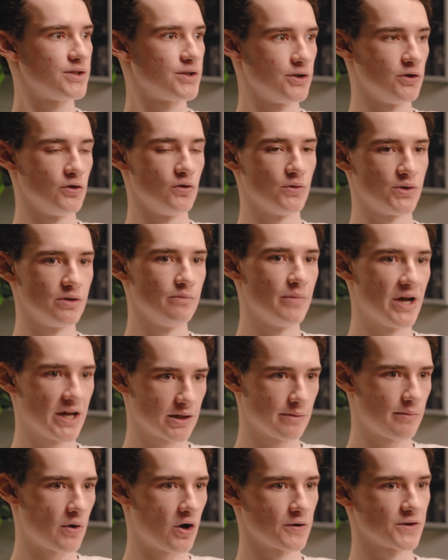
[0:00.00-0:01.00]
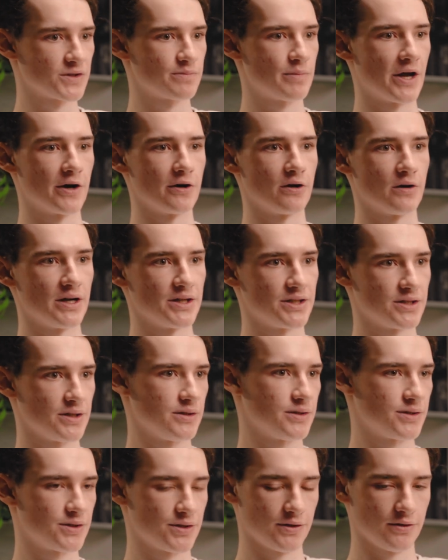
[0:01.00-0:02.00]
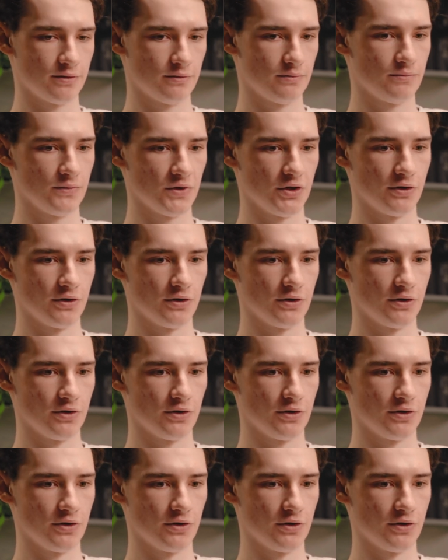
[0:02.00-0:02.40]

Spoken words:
To make the models better and to